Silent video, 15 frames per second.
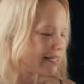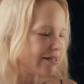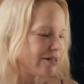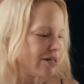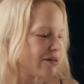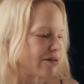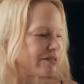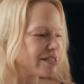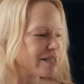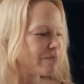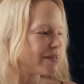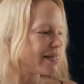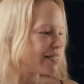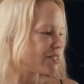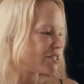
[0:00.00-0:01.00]
I don't know,
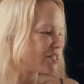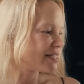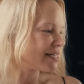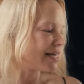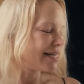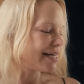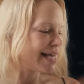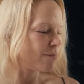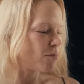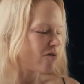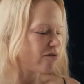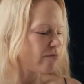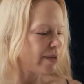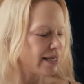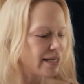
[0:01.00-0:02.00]
something just kind of came
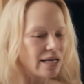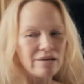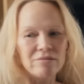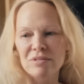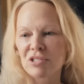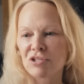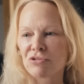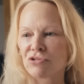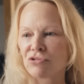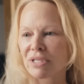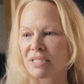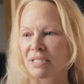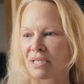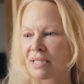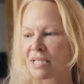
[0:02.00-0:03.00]
over me and I was
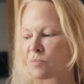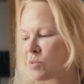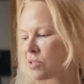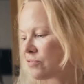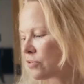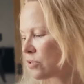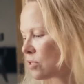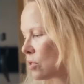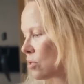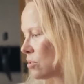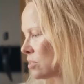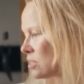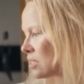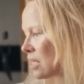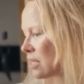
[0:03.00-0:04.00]
dressing in these beautiful
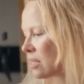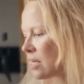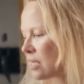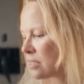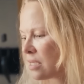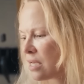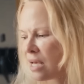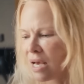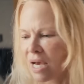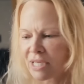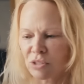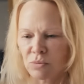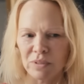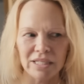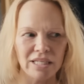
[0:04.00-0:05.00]
clothes and I thought, I
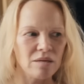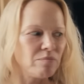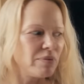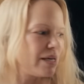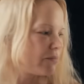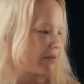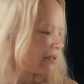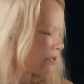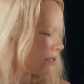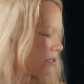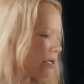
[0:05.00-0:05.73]
don't want to compete with the